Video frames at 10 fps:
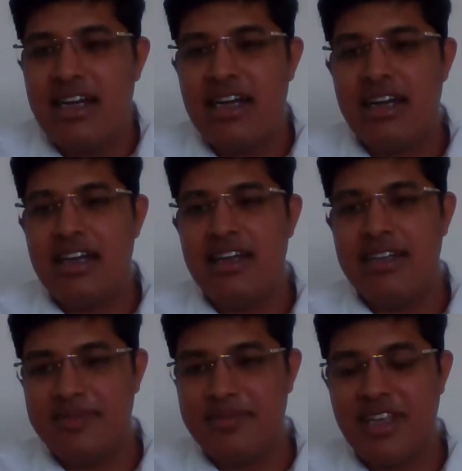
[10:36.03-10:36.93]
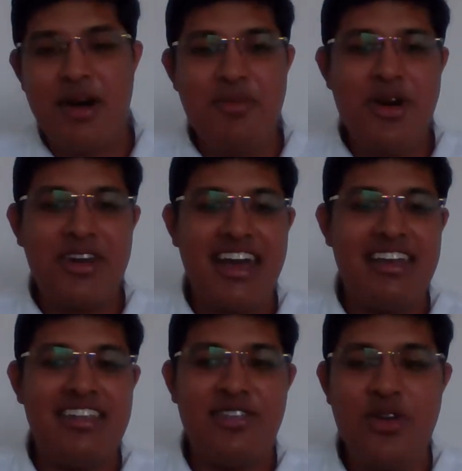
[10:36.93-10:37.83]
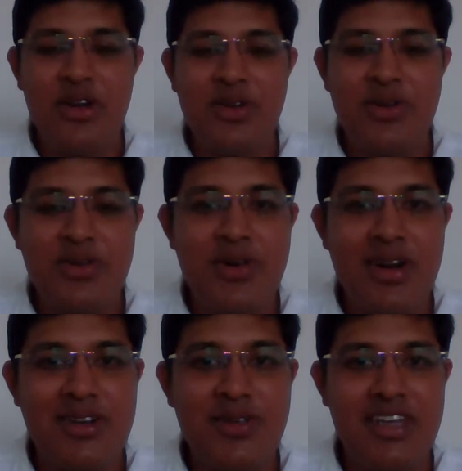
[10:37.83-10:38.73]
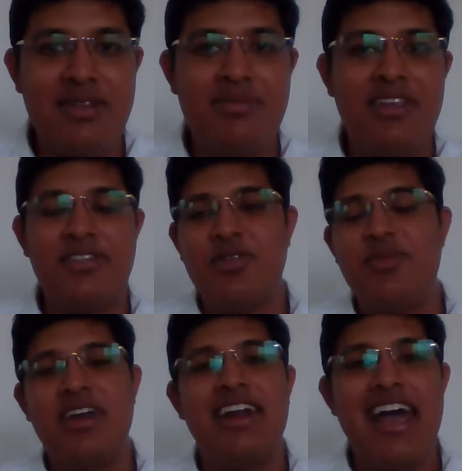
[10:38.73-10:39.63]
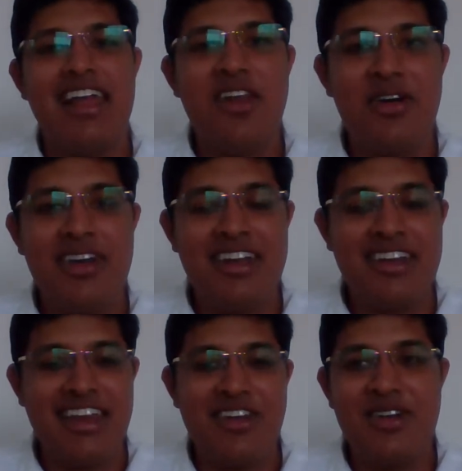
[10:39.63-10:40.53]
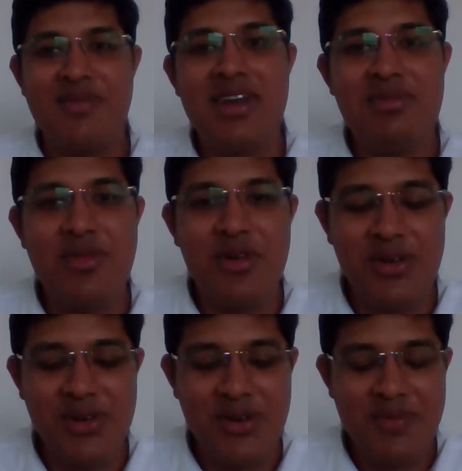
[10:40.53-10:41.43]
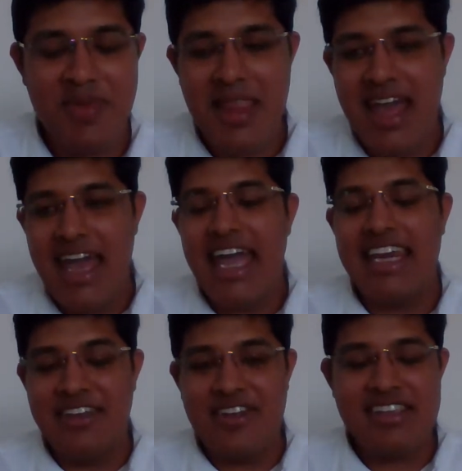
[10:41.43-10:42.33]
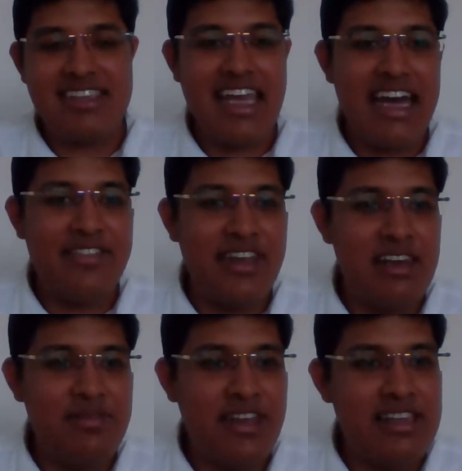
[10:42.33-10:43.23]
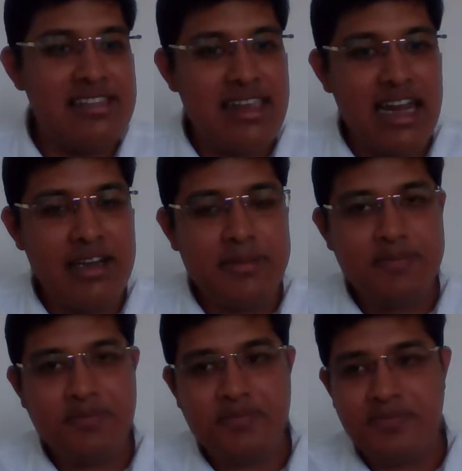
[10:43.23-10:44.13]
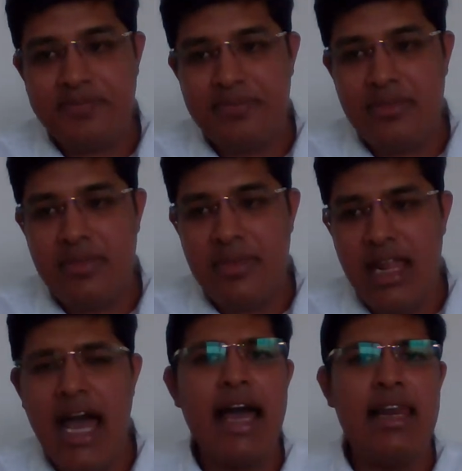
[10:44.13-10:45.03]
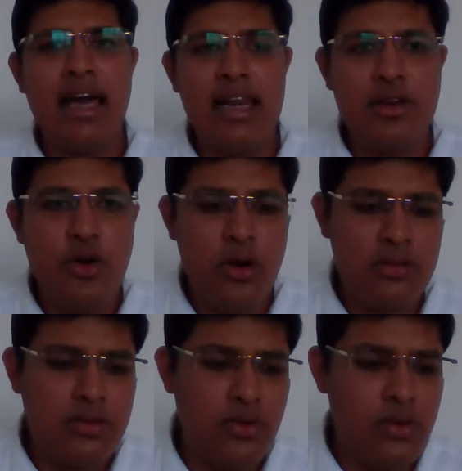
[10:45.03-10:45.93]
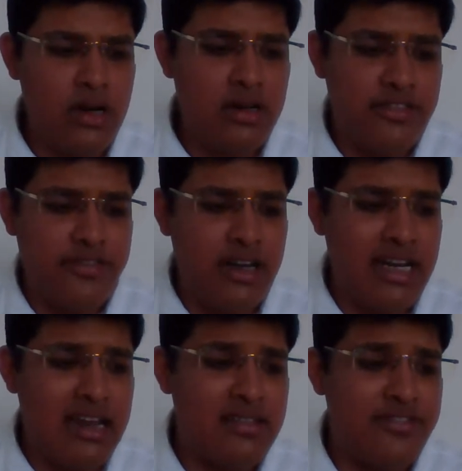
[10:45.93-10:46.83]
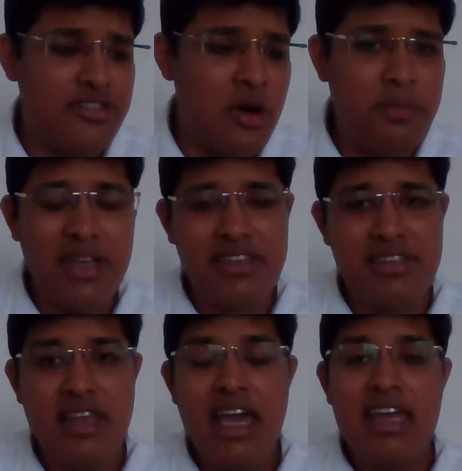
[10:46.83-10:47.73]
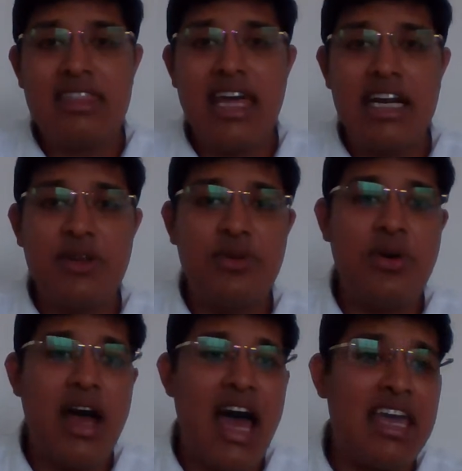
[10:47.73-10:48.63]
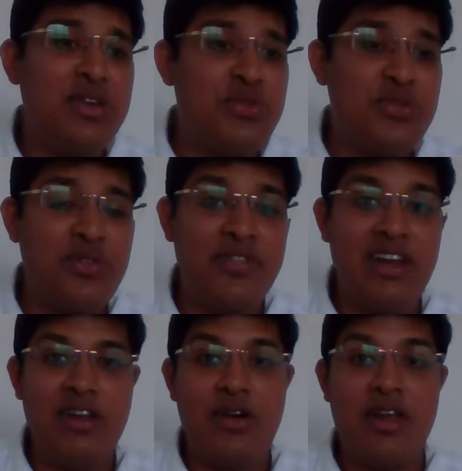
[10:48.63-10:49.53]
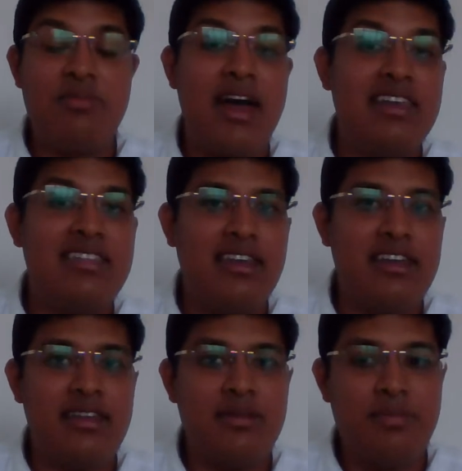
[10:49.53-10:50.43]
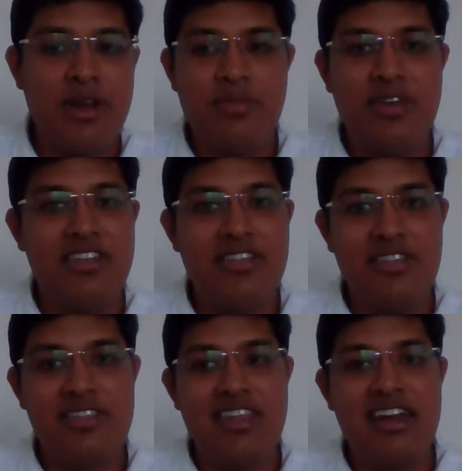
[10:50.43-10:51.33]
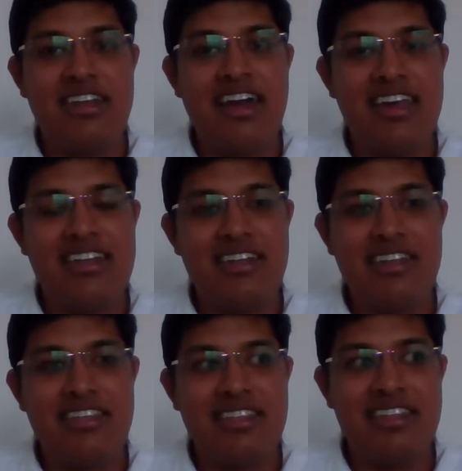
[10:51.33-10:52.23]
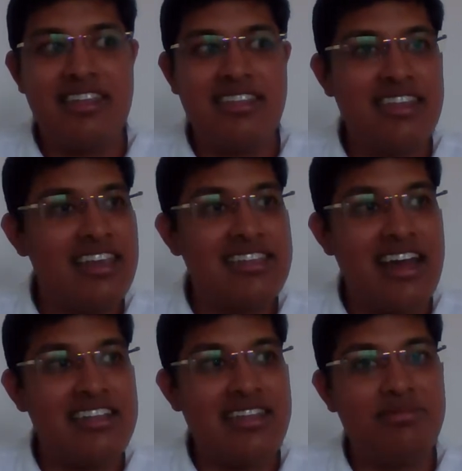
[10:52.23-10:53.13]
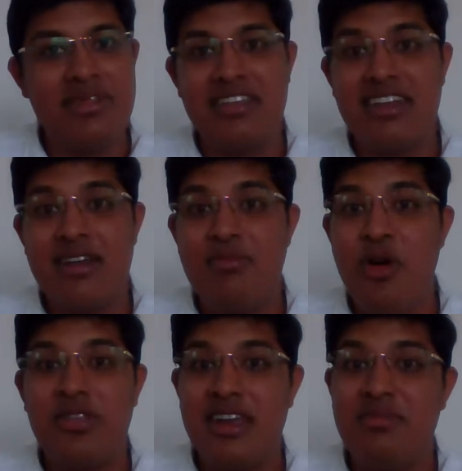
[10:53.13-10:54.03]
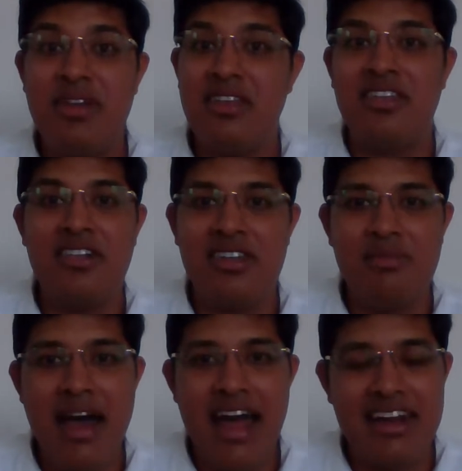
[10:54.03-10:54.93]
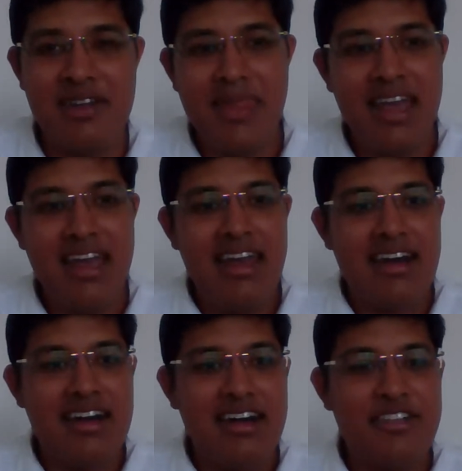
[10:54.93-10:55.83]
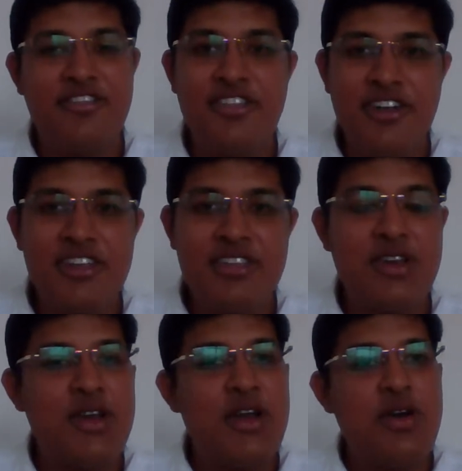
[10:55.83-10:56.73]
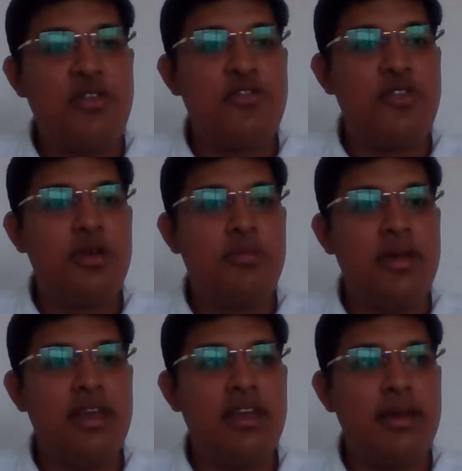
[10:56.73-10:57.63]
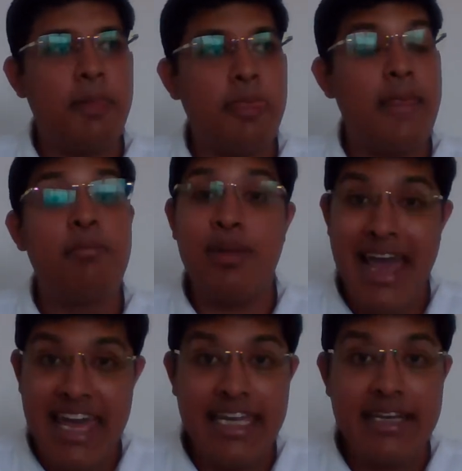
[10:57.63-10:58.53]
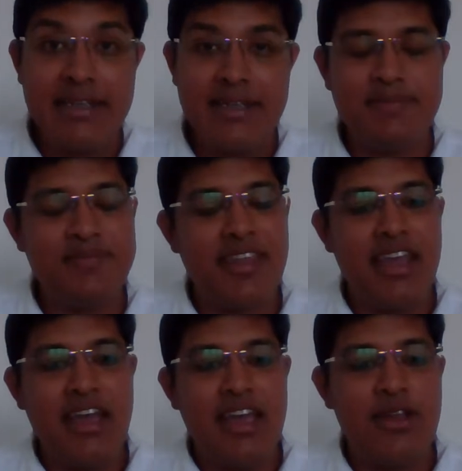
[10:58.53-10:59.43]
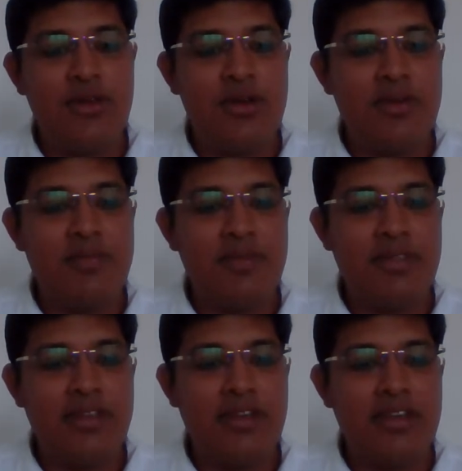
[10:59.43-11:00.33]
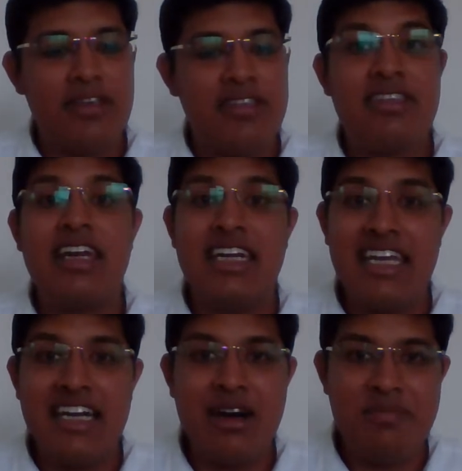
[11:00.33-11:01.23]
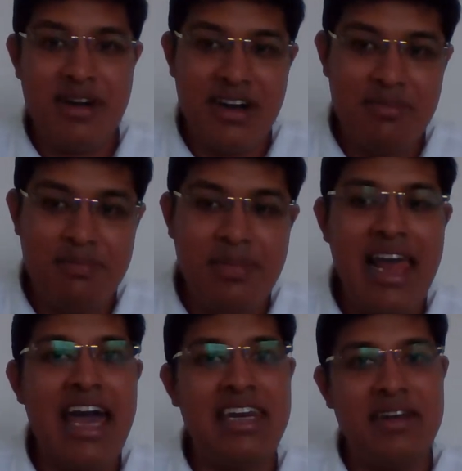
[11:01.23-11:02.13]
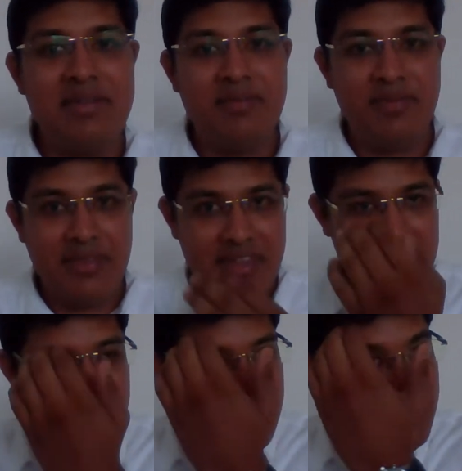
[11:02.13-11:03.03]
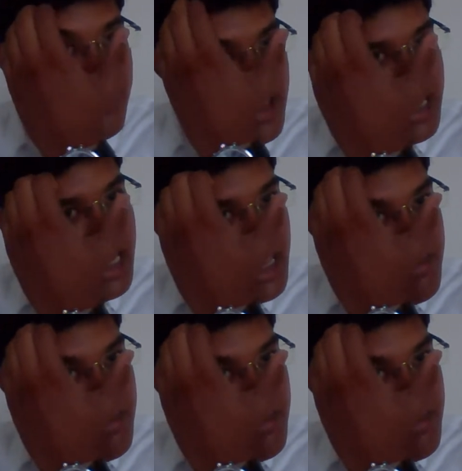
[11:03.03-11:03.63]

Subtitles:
Ah, come on, guys, you got to keep this to be a dialogue. It cannot be a monologue. Anyways, yeah, we'll start. I'll go through a different kinds of topics that I used to feel during my CA preparations that, yeah, these things are some things that are bothering me real bad. First would be planning. you know Setting up a plan is very